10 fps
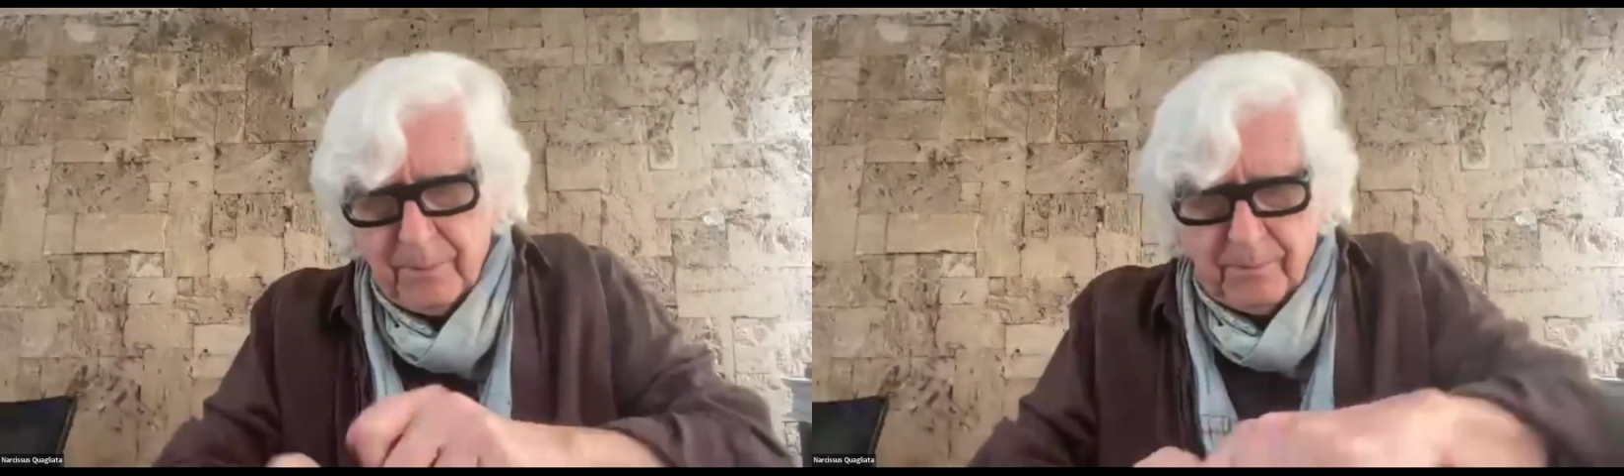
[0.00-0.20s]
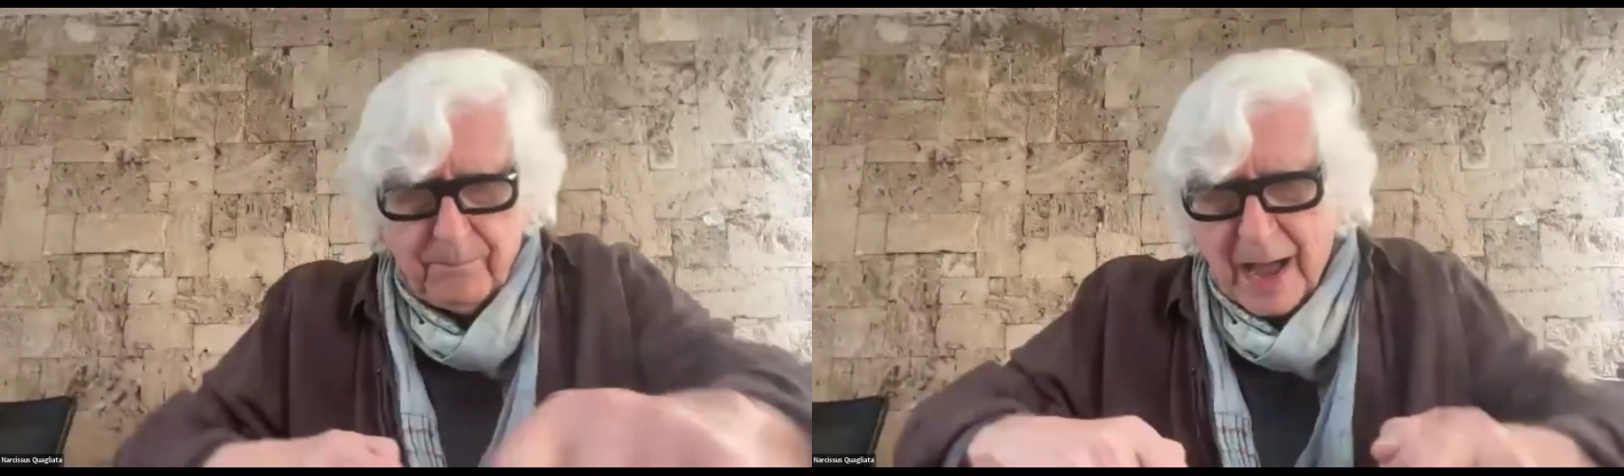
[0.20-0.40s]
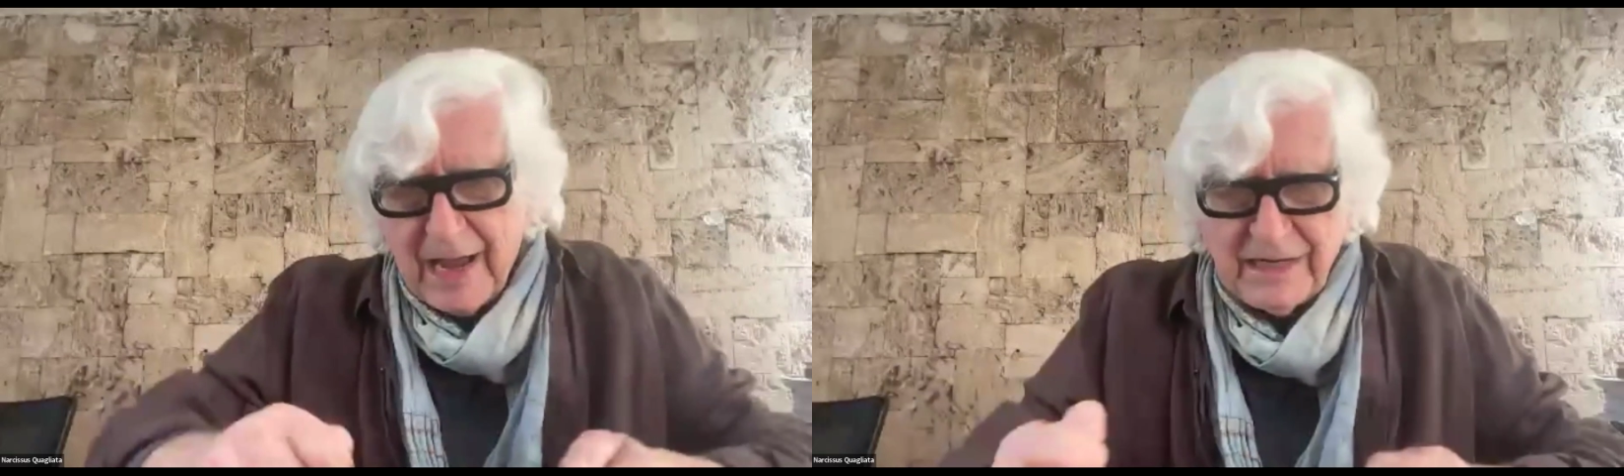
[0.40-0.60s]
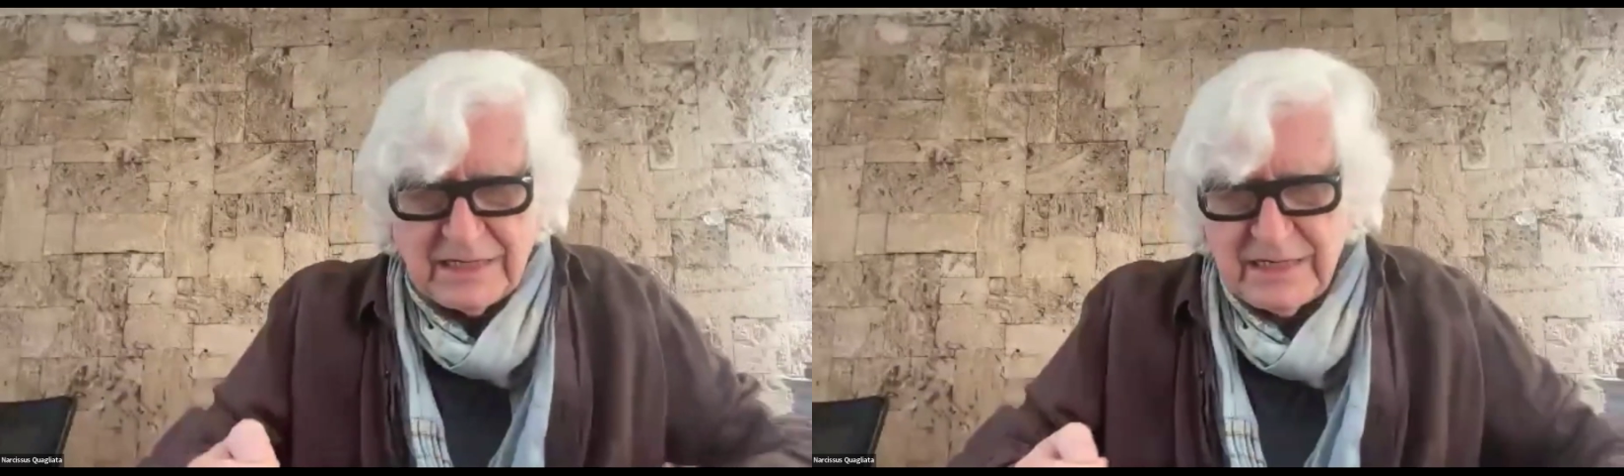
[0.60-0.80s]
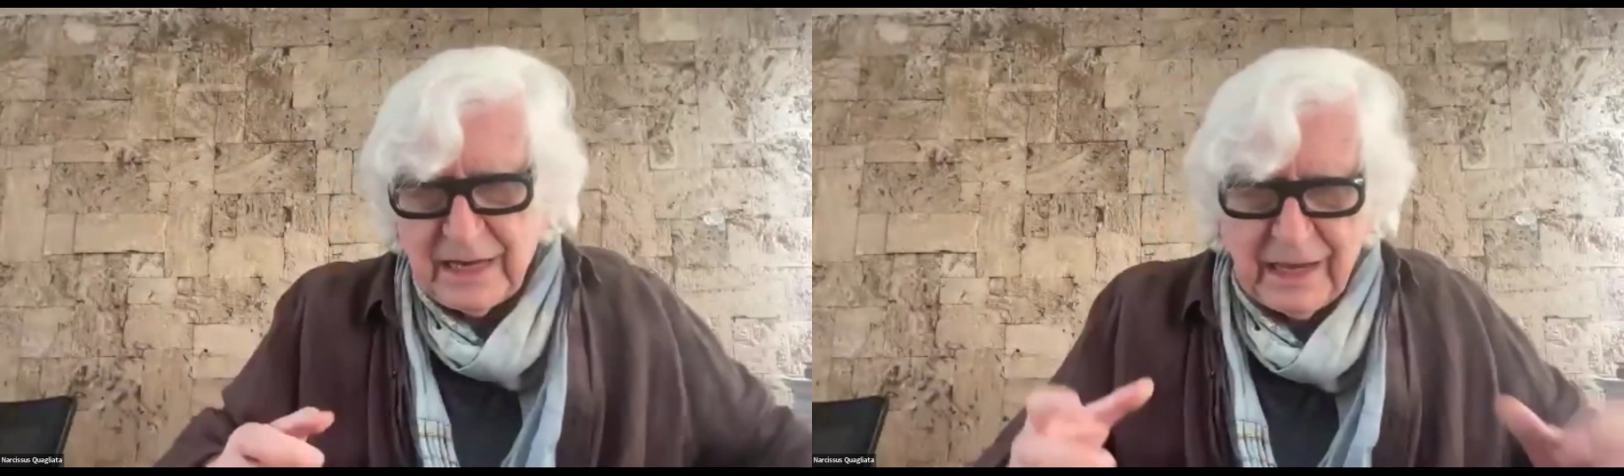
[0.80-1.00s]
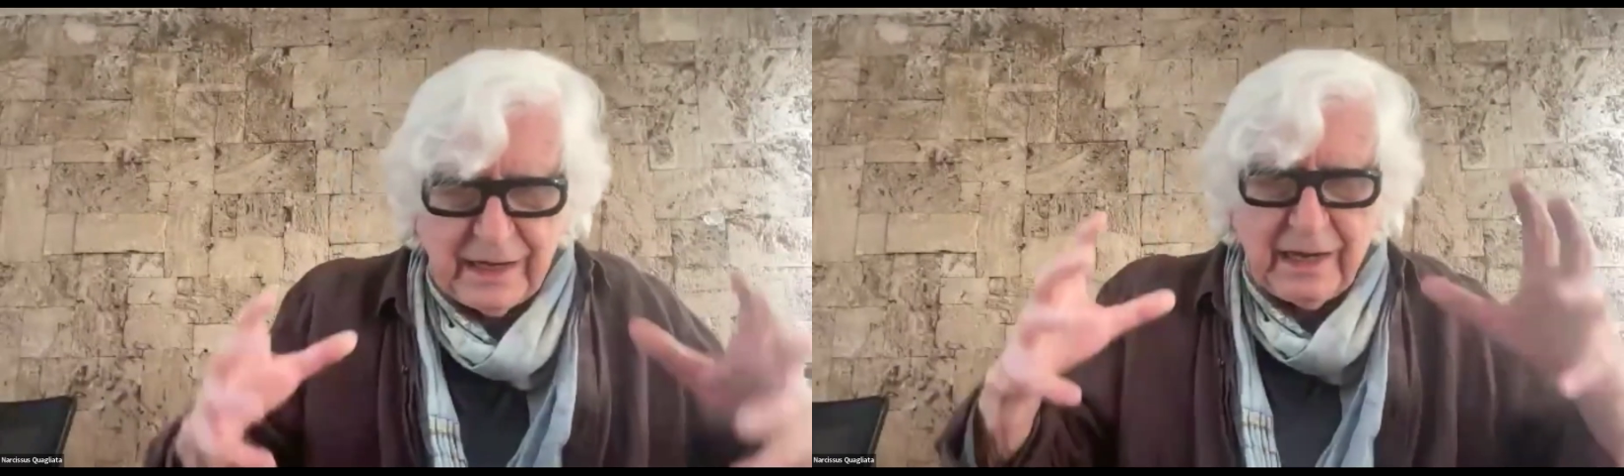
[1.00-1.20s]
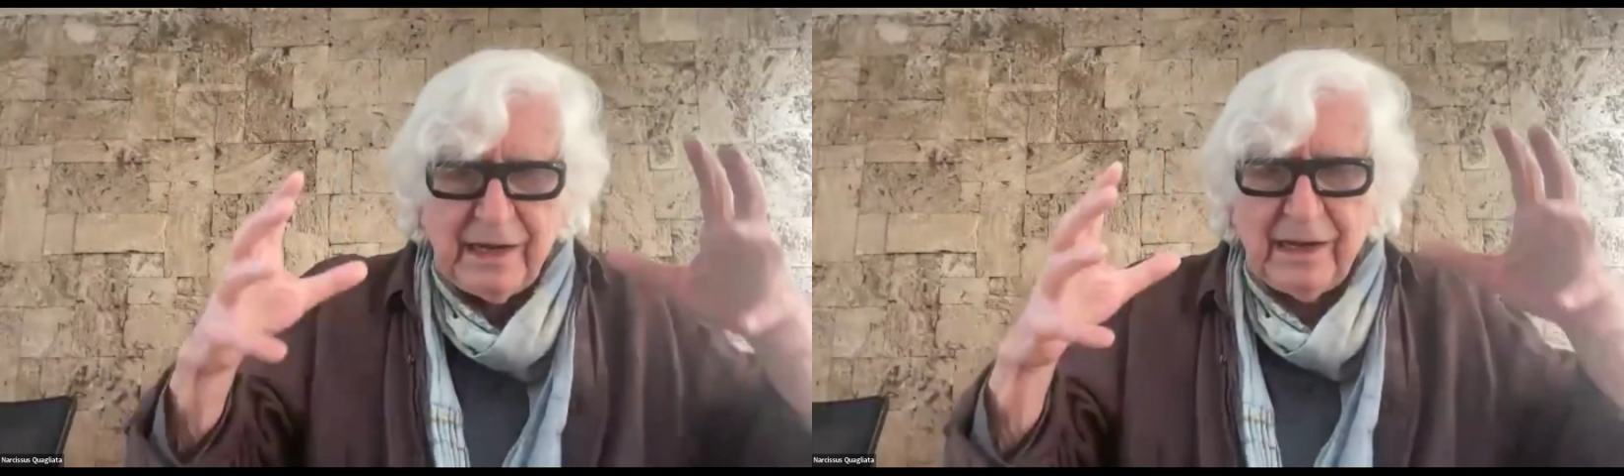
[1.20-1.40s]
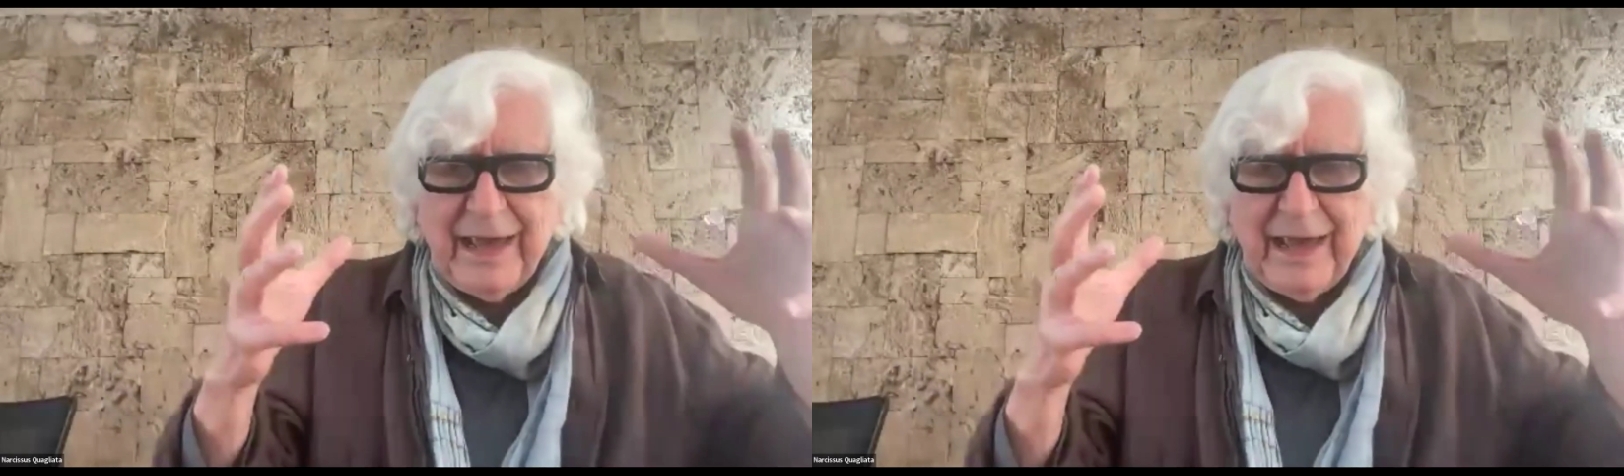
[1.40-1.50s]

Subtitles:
binding it in